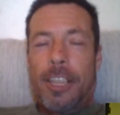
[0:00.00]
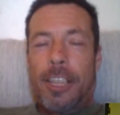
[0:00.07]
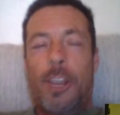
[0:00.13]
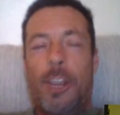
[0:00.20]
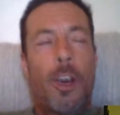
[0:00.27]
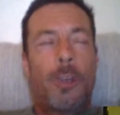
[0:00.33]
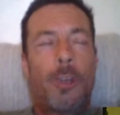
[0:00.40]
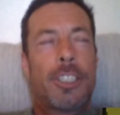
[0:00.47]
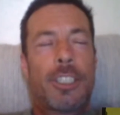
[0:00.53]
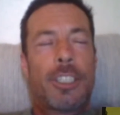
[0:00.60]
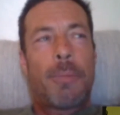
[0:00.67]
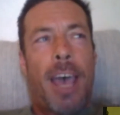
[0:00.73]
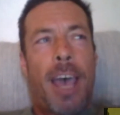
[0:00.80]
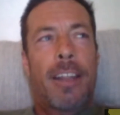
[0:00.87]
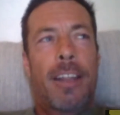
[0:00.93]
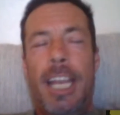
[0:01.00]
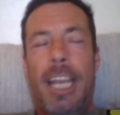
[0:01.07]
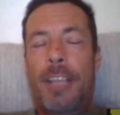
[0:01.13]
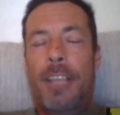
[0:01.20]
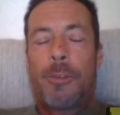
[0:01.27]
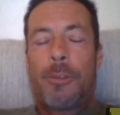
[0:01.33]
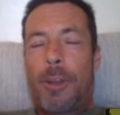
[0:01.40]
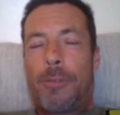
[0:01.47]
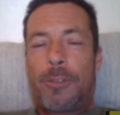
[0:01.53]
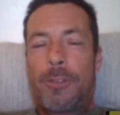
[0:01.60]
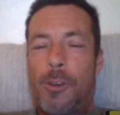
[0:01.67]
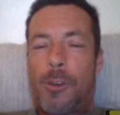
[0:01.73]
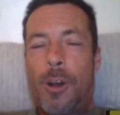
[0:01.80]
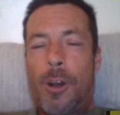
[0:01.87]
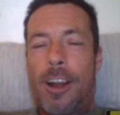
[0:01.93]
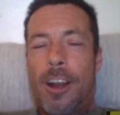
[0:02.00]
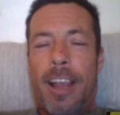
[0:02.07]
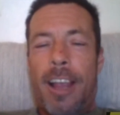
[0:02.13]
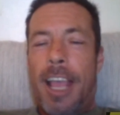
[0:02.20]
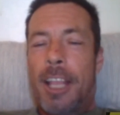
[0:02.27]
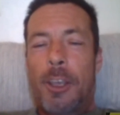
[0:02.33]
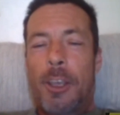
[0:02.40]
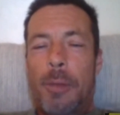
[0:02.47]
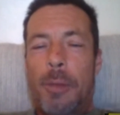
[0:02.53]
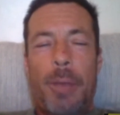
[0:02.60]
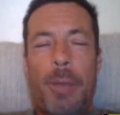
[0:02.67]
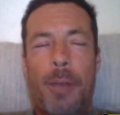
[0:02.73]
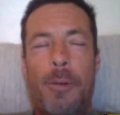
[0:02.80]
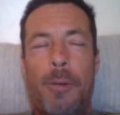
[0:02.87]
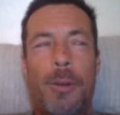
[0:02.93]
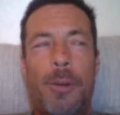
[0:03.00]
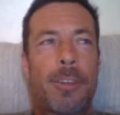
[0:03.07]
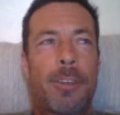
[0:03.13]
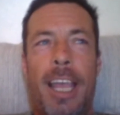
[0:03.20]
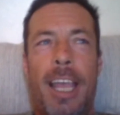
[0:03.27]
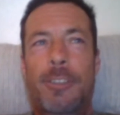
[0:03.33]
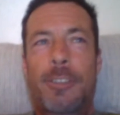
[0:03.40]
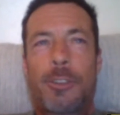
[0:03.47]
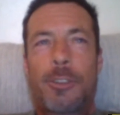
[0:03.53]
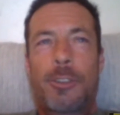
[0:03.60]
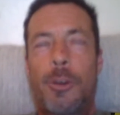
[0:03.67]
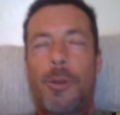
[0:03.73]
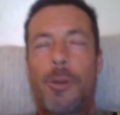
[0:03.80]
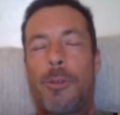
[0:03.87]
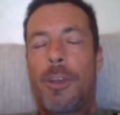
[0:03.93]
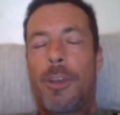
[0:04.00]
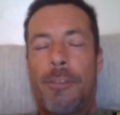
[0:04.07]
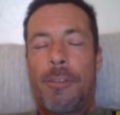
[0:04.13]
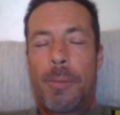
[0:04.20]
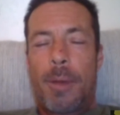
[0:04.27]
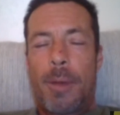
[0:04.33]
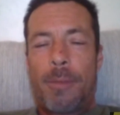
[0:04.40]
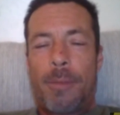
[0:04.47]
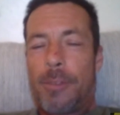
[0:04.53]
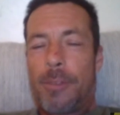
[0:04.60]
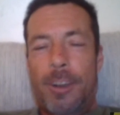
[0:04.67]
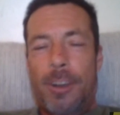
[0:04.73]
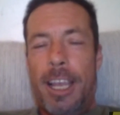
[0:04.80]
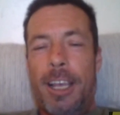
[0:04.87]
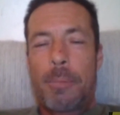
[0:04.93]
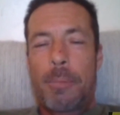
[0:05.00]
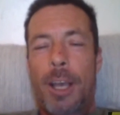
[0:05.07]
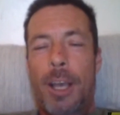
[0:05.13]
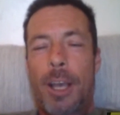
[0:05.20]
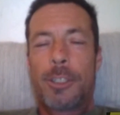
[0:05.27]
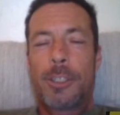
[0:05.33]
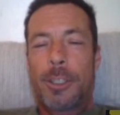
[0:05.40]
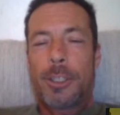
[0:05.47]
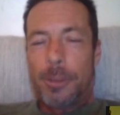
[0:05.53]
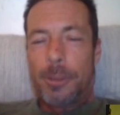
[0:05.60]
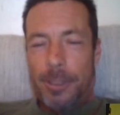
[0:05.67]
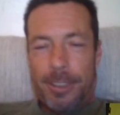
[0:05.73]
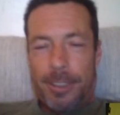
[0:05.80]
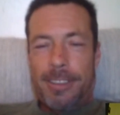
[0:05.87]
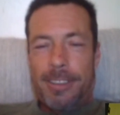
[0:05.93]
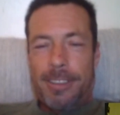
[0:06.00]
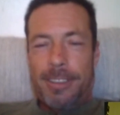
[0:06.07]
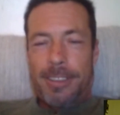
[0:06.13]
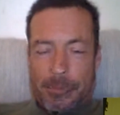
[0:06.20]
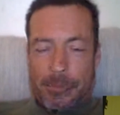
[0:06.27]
go to just about any thrift store and you can pick one like two or three of them up for like a buck or two. So